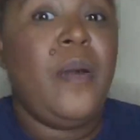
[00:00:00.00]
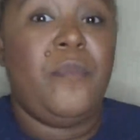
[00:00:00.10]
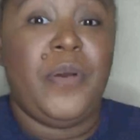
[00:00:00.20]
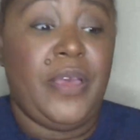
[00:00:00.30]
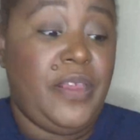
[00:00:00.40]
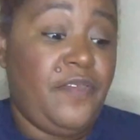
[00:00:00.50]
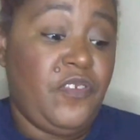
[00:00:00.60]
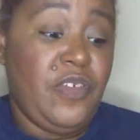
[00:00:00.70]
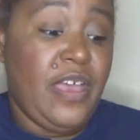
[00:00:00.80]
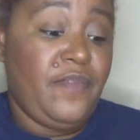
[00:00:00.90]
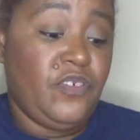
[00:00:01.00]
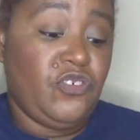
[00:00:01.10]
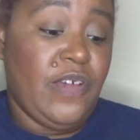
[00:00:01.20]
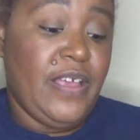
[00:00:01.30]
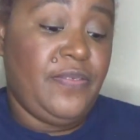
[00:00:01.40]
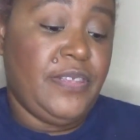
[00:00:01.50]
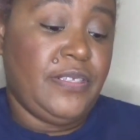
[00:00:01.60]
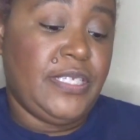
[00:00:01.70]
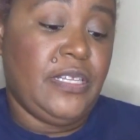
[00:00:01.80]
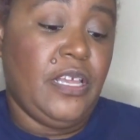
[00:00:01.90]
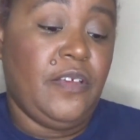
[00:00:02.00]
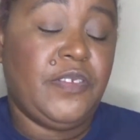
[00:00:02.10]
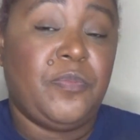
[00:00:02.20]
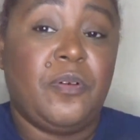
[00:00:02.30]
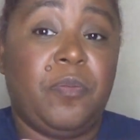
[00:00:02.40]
but if you haven't tried this Love Sprung